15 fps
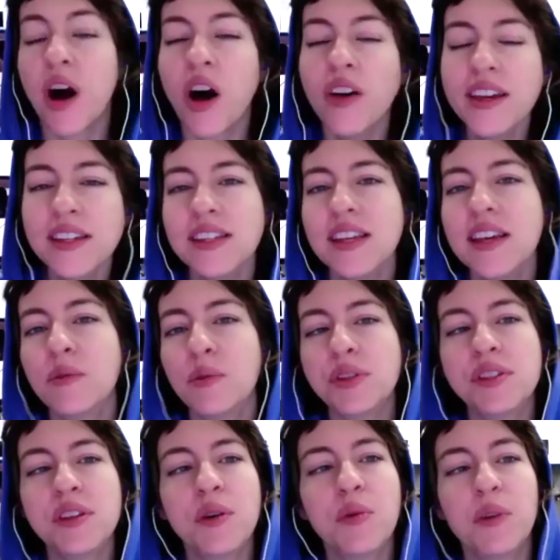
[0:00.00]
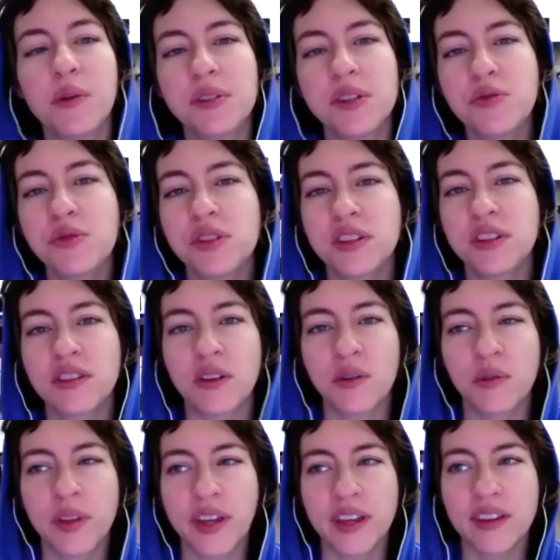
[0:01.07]
All he said, so it was interesting
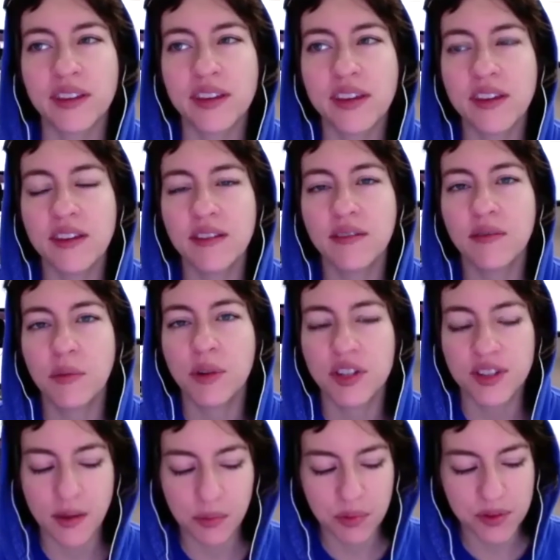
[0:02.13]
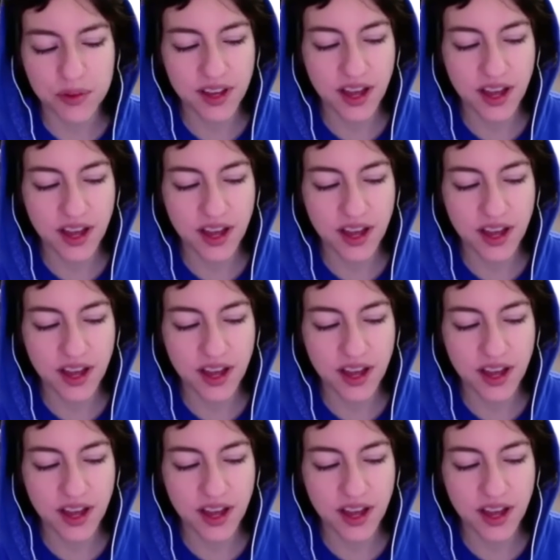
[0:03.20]
though, like what Depp was